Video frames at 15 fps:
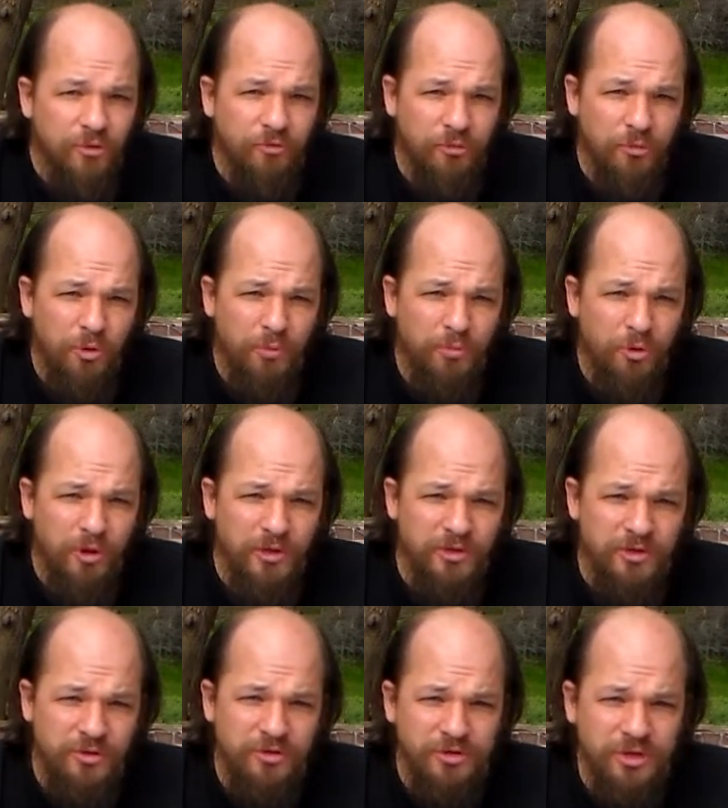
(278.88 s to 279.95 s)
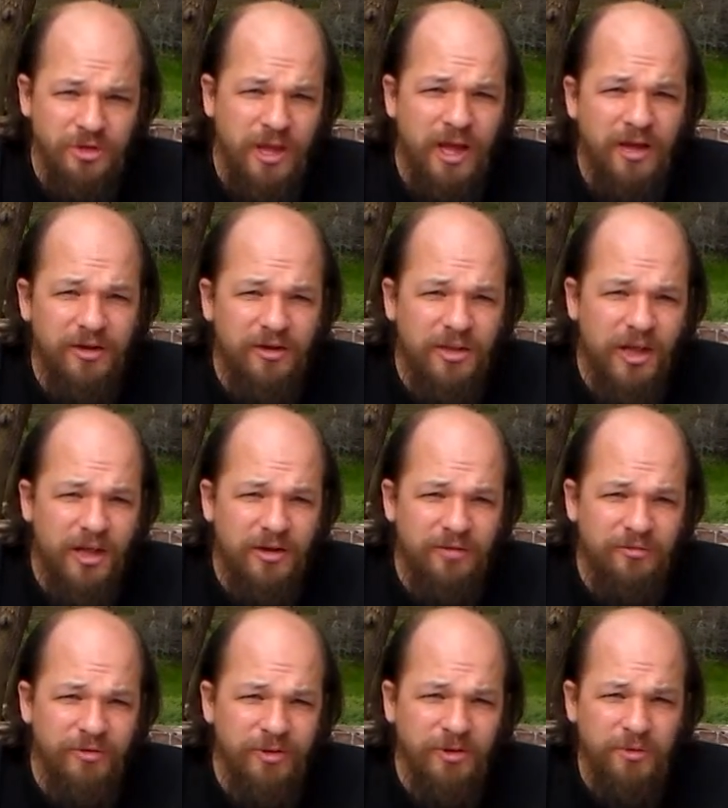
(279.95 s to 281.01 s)
Go for more points. So there's a lot
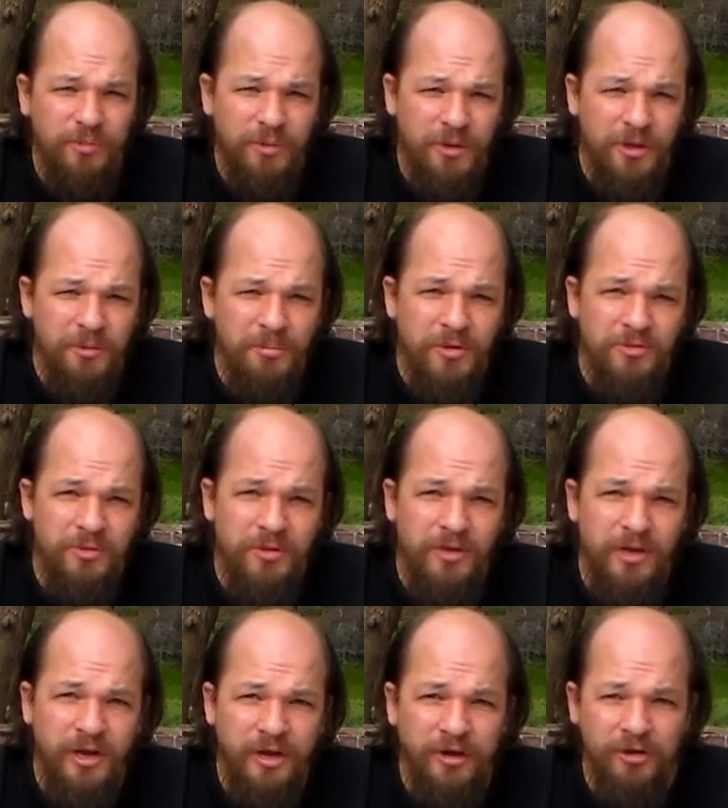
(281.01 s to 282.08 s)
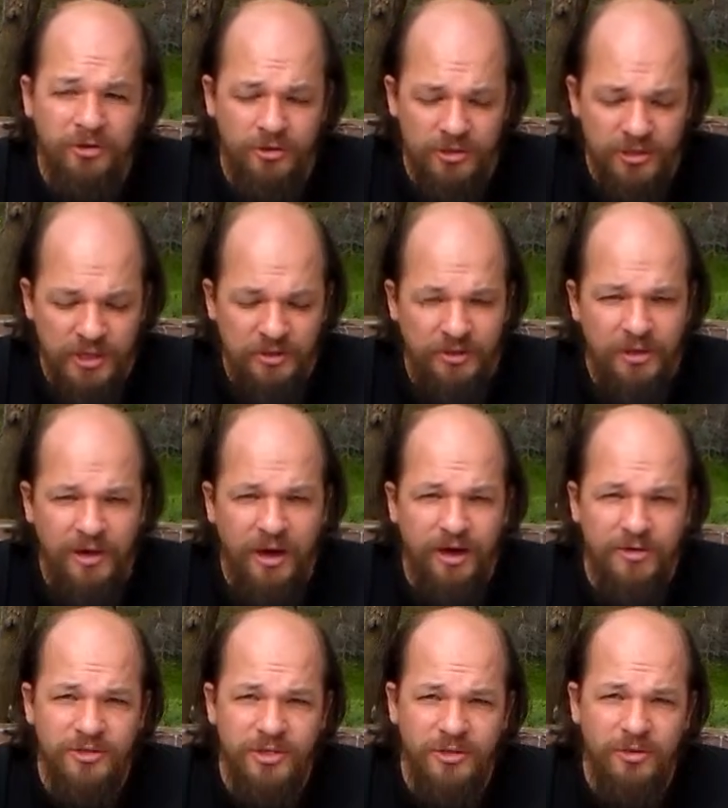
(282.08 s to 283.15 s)
of interplay between the characters and the
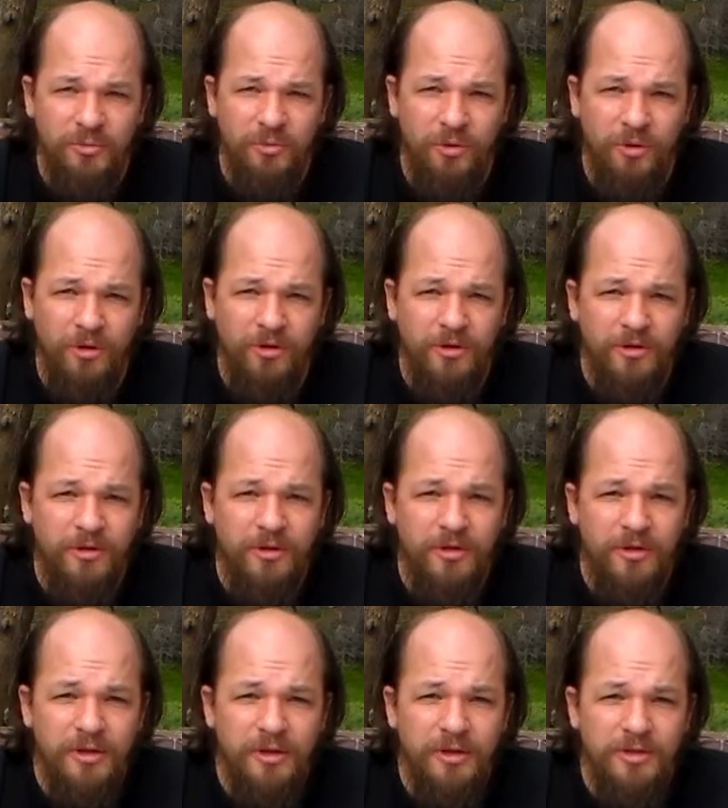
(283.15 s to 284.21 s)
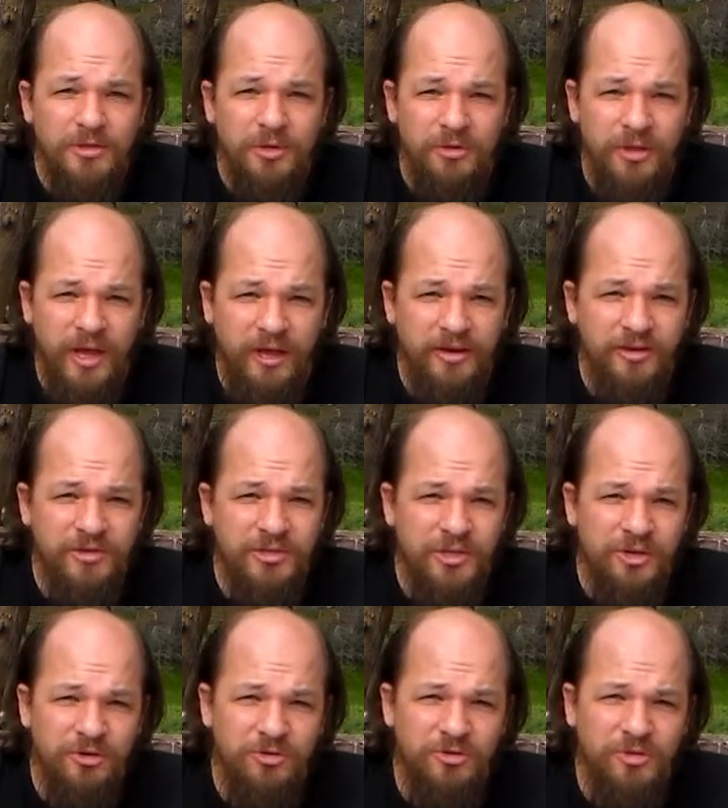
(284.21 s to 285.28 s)
cards on the board. So that
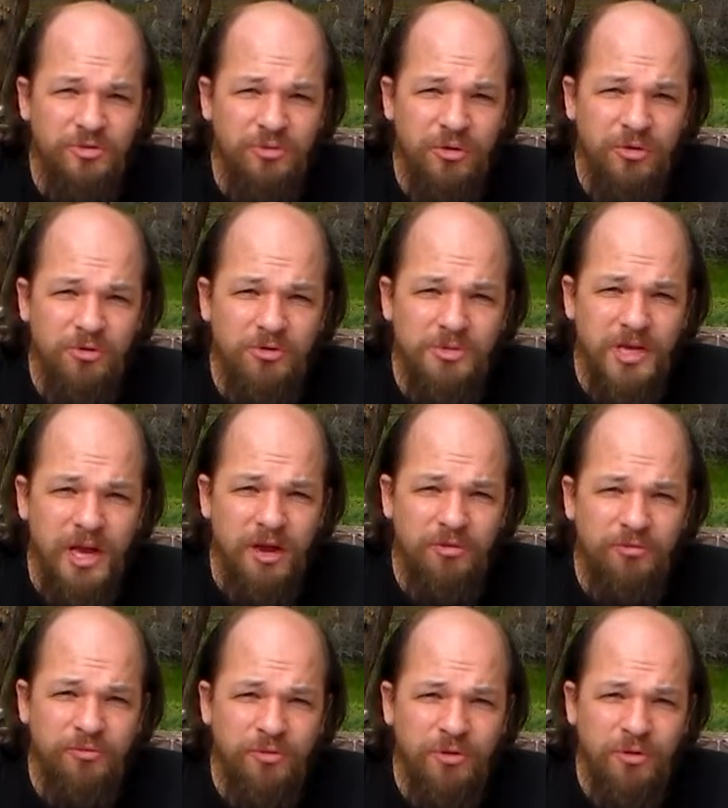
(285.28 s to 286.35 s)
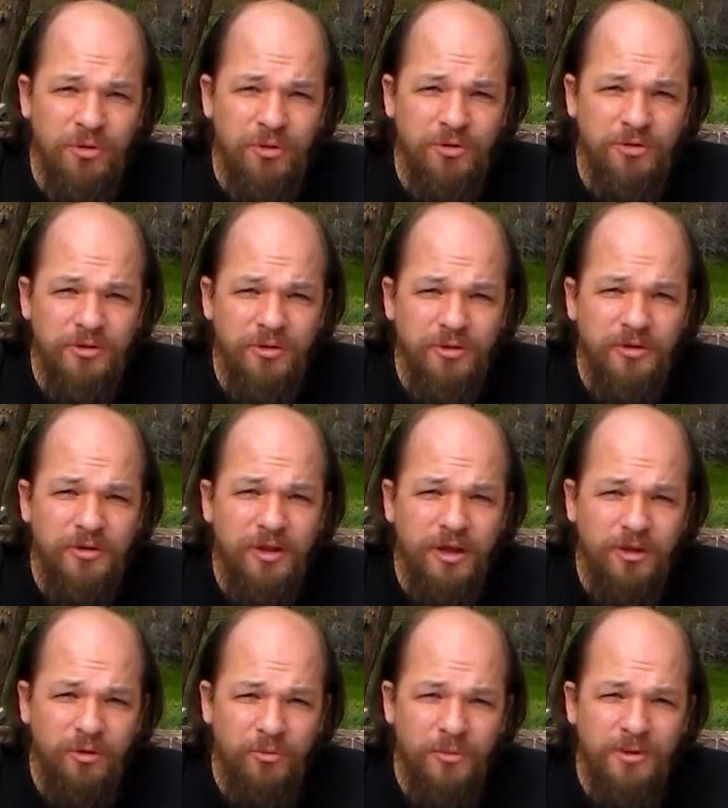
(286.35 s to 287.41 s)
is Heroes and Rogues Out for Gold.
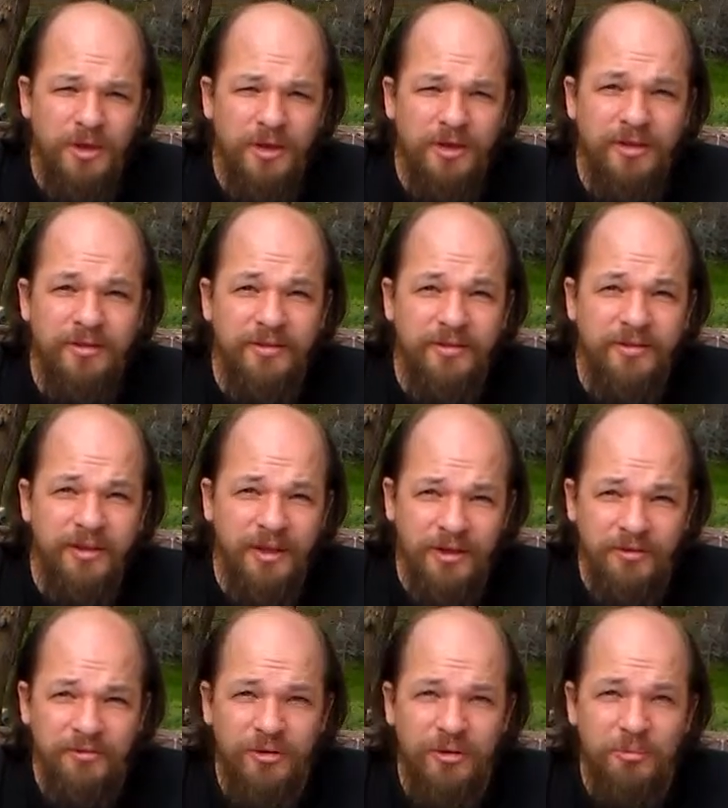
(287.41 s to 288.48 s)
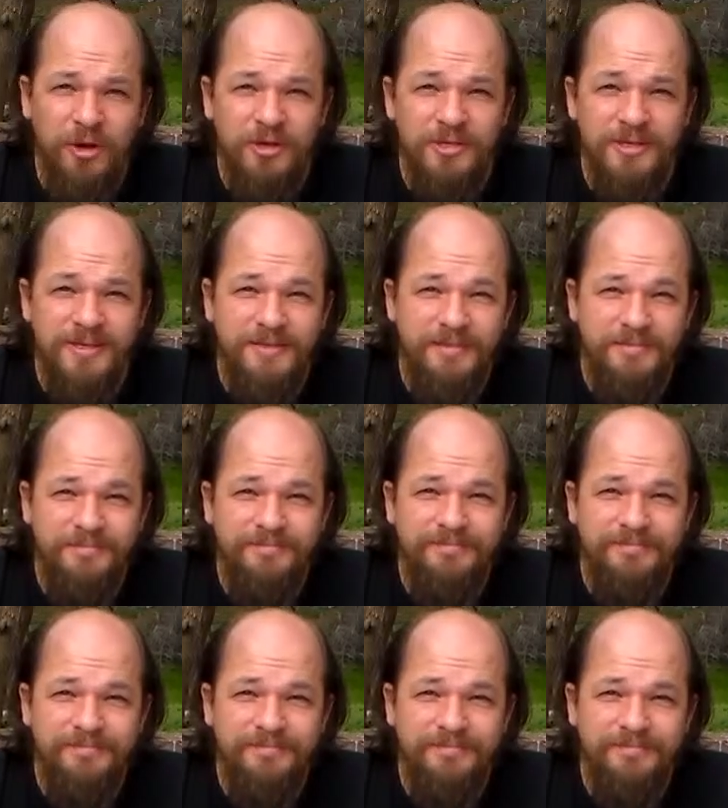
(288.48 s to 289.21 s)
I hope you like it. Thank you very much.